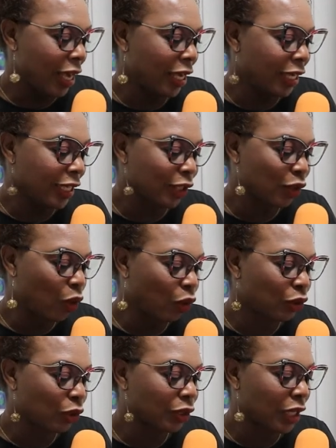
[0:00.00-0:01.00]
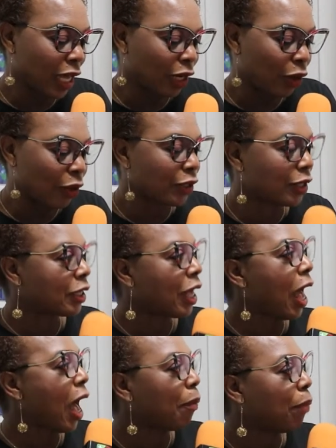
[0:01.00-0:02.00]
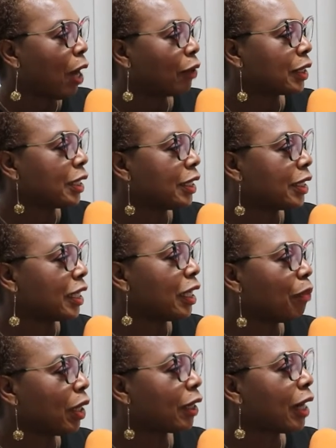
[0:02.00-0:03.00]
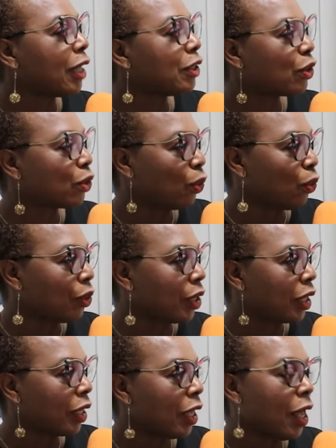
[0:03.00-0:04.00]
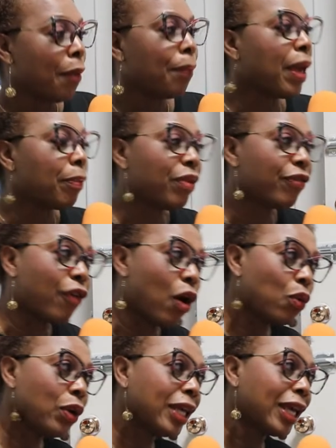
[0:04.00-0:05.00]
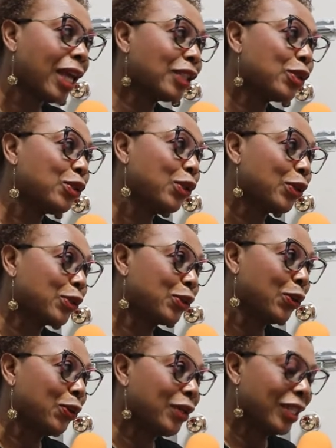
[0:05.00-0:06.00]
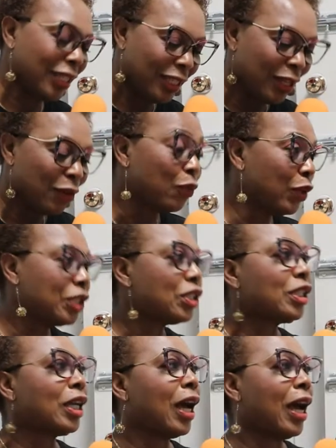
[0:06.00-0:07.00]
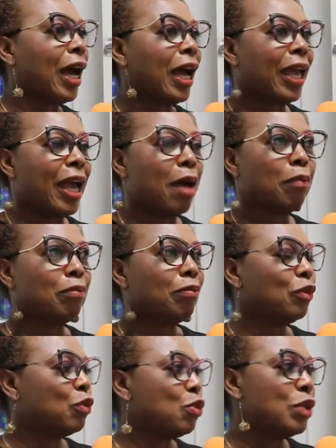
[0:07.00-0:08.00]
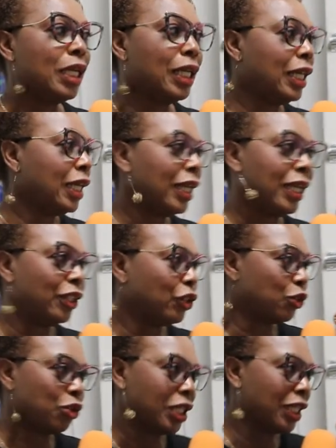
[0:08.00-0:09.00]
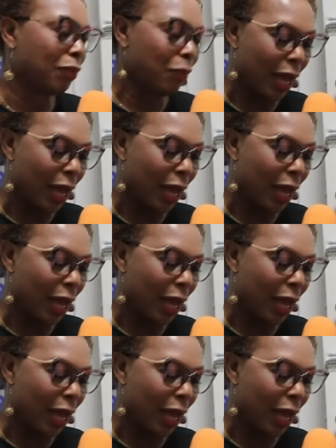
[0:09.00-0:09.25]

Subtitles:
he is going to tell us about his immigrant story. But before we get to your story, which I am really intrigued